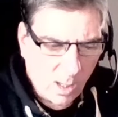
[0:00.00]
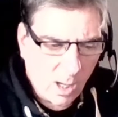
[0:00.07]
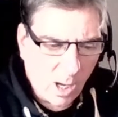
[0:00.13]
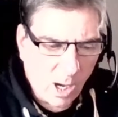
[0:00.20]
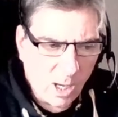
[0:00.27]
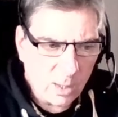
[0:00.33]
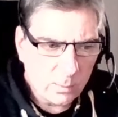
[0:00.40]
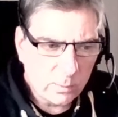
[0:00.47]

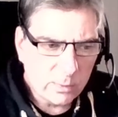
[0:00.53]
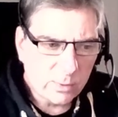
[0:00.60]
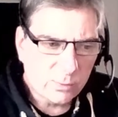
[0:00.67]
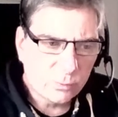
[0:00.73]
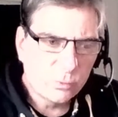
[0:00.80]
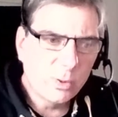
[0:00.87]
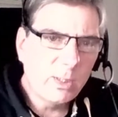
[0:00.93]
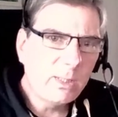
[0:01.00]
I
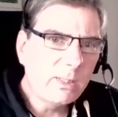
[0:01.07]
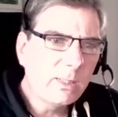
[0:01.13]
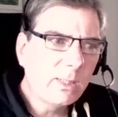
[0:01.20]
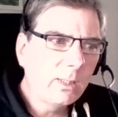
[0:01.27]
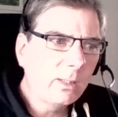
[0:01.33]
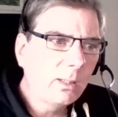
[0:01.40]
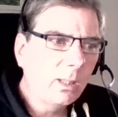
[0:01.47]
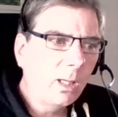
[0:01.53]
was
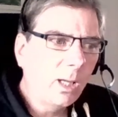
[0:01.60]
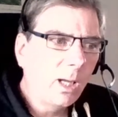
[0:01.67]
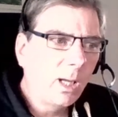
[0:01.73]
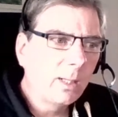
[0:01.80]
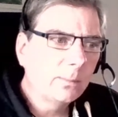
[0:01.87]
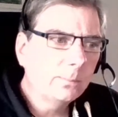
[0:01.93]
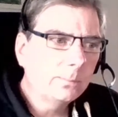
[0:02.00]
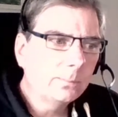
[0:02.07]
reading
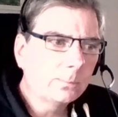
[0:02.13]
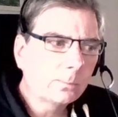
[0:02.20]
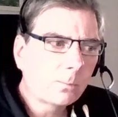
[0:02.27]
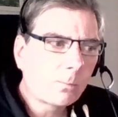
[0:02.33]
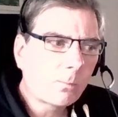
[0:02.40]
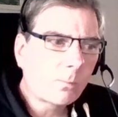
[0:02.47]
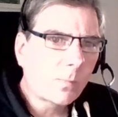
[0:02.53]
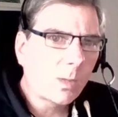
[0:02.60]
a
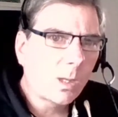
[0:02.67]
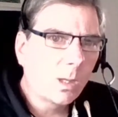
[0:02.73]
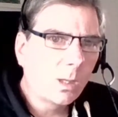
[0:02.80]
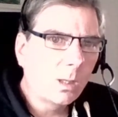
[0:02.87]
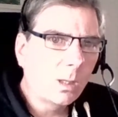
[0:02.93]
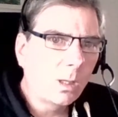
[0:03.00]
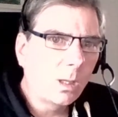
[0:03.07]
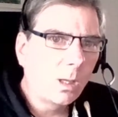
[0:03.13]

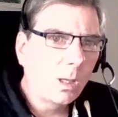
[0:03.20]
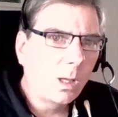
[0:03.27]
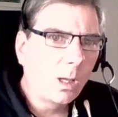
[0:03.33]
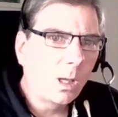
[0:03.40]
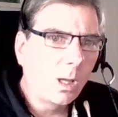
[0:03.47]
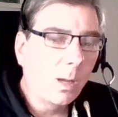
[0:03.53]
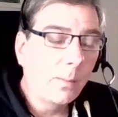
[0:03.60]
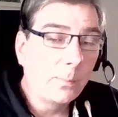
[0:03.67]

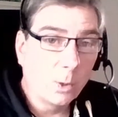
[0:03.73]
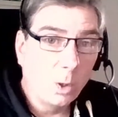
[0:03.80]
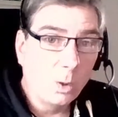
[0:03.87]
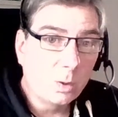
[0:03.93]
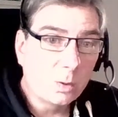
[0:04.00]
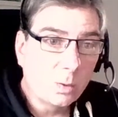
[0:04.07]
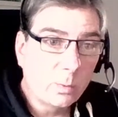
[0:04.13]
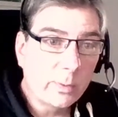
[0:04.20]

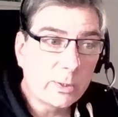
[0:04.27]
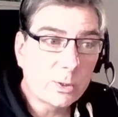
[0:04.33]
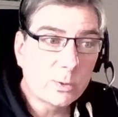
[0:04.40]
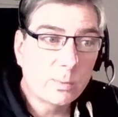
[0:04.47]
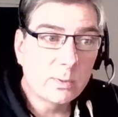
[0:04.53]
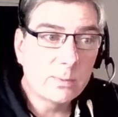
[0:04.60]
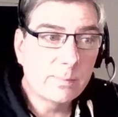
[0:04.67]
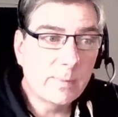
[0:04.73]
blog which
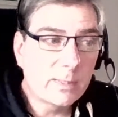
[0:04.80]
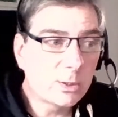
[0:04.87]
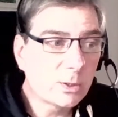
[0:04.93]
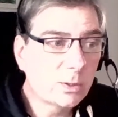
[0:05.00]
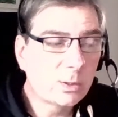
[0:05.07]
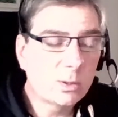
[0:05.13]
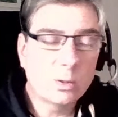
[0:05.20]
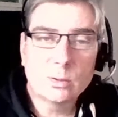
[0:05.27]
was
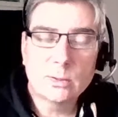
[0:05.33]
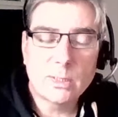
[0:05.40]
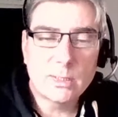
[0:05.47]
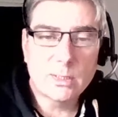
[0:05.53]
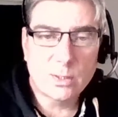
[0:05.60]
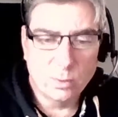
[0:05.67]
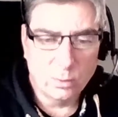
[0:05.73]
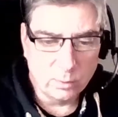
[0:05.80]
mentioned on
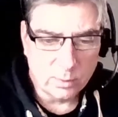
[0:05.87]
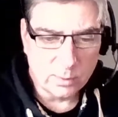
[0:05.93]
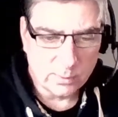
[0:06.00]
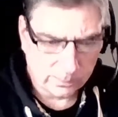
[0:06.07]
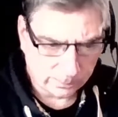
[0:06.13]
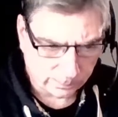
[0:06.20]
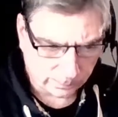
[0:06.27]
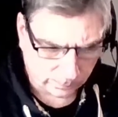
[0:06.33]
Discord.
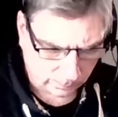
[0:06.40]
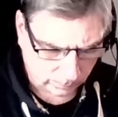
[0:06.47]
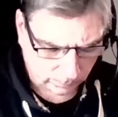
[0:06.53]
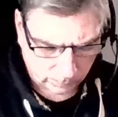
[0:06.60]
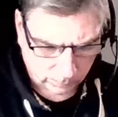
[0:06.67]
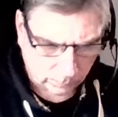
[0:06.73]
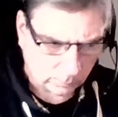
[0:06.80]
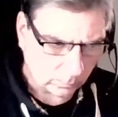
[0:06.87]

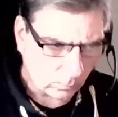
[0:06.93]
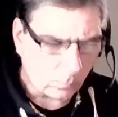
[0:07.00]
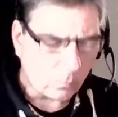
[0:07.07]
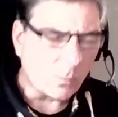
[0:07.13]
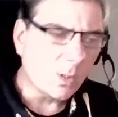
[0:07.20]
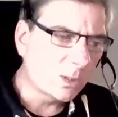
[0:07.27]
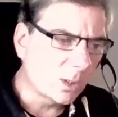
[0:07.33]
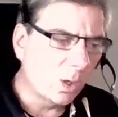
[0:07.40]

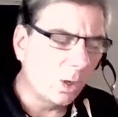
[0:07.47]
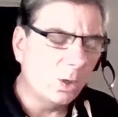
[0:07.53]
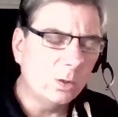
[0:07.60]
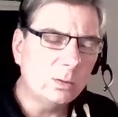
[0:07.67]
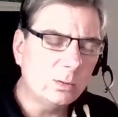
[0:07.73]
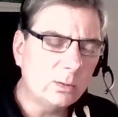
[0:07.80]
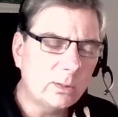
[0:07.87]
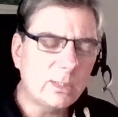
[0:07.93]
So
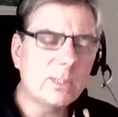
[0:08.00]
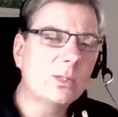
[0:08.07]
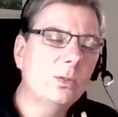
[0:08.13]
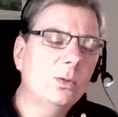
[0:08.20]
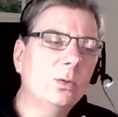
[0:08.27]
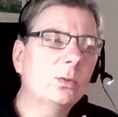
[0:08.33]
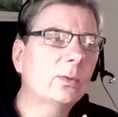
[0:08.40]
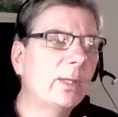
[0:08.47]
on
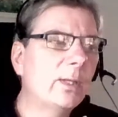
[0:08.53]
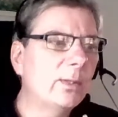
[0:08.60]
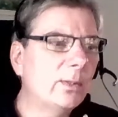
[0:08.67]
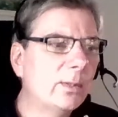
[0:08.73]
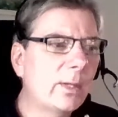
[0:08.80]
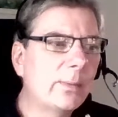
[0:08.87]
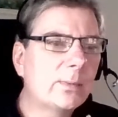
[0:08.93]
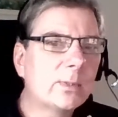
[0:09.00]
Discord,
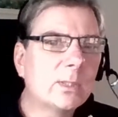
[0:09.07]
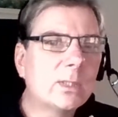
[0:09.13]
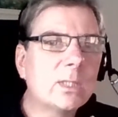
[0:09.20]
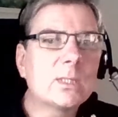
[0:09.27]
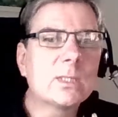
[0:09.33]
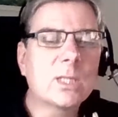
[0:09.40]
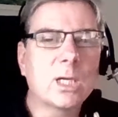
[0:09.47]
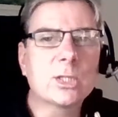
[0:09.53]
there was a
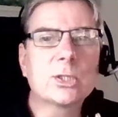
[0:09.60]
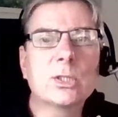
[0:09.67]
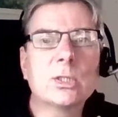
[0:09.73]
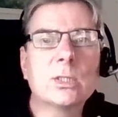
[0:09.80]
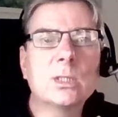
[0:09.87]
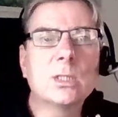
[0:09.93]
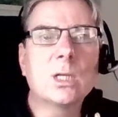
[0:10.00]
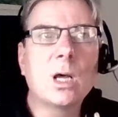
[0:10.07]

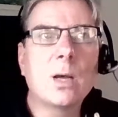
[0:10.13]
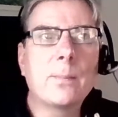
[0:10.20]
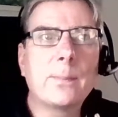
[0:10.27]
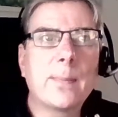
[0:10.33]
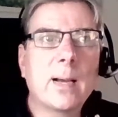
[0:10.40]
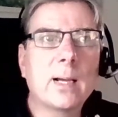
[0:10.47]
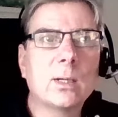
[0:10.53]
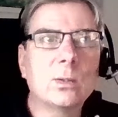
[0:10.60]
discussion
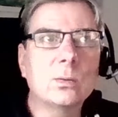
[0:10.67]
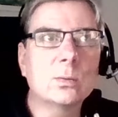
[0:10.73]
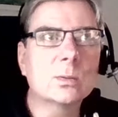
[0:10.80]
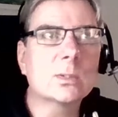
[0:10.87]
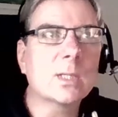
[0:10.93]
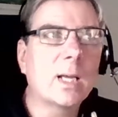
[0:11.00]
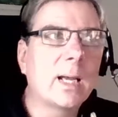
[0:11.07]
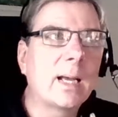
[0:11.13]

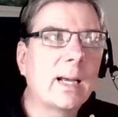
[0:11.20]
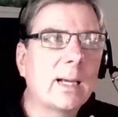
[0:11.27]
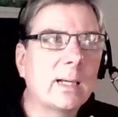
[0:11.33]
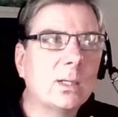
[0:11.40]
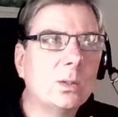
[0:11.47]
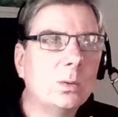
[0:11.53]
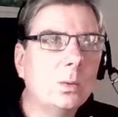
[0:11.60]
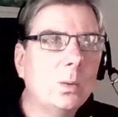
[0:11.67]
about
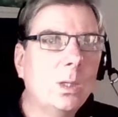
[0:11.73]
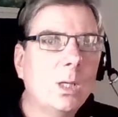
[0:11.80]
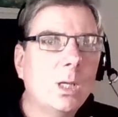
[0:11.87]
how